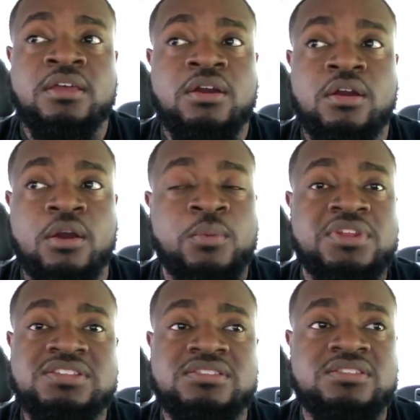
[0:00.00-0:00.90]
her with
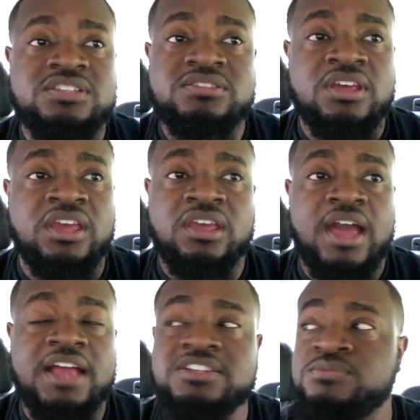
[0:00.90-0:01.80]
this this thing.
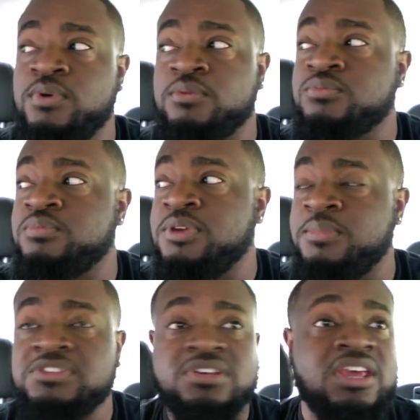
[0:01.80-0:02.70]
I just want
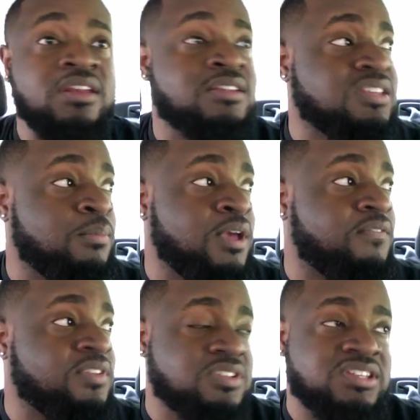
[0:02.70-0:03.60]
Mimi to end this
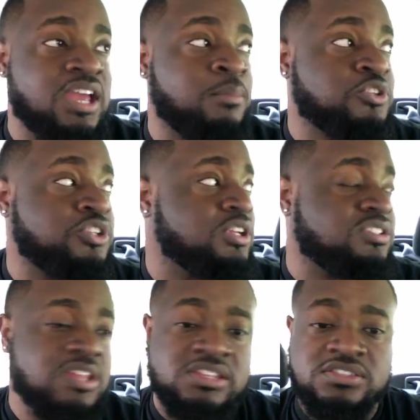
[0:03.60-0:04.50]
MF entertainment shit.
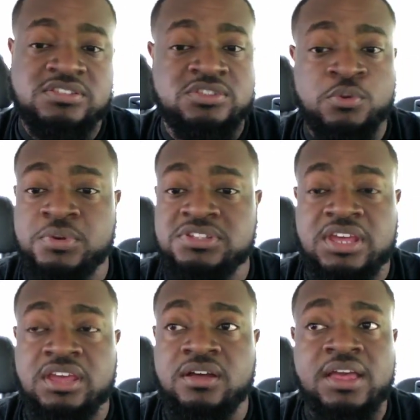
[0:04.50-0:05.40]
It's it's stupid as
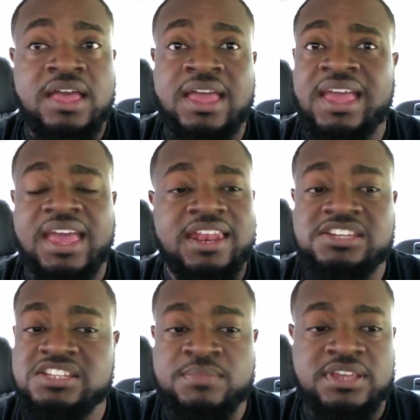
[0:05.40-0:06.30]
hell, and
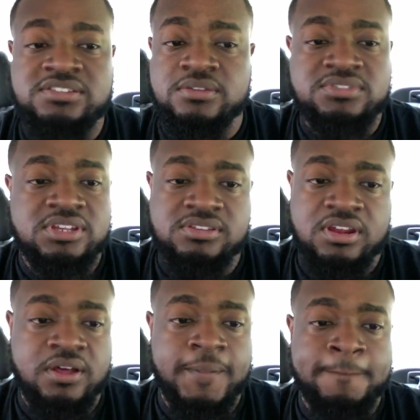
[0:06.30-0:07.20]
it just makes no sense
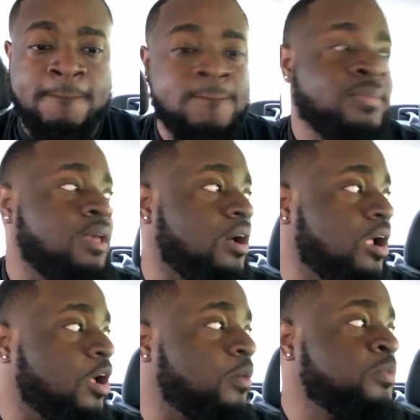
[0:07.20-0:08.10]
at all.
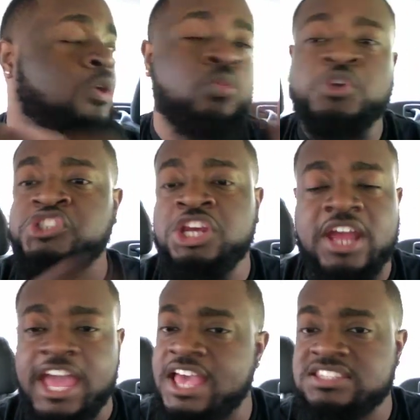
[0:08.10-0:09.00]
Uh,
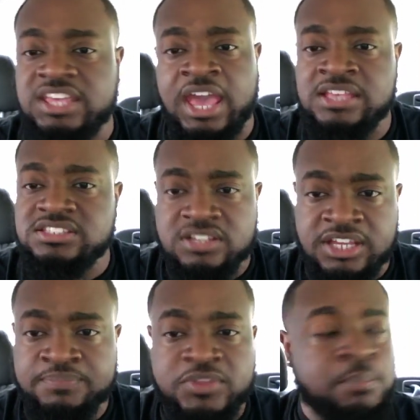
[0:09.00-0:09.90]
Rasheeda ass can't
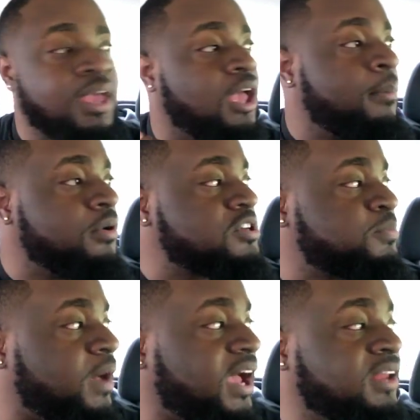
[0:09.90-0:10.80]
sleep. The bed bugs
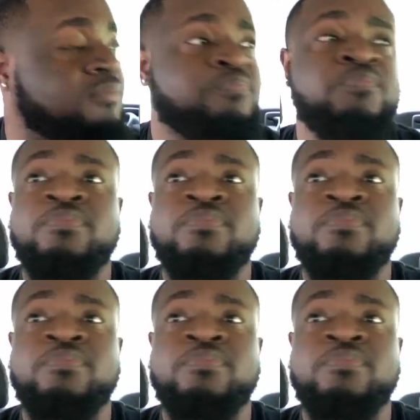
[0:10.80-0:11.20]
biting